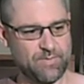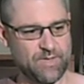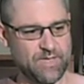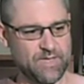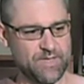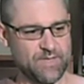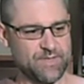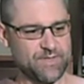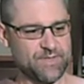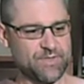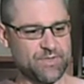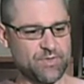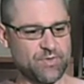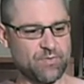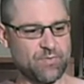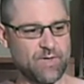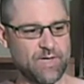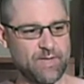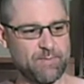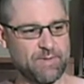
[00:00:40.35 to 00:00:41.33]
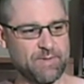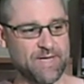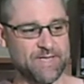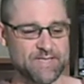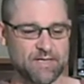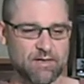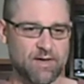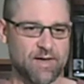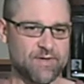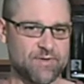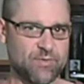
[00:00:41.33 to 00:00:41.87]

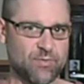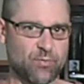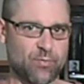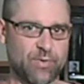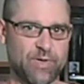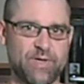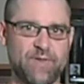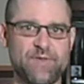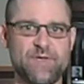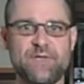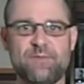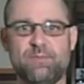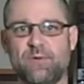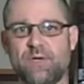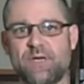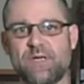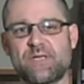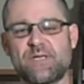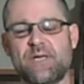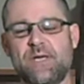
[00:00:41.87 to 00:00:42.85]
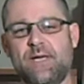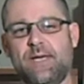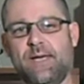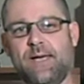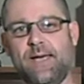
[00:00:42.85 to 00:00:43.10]
like to read these books,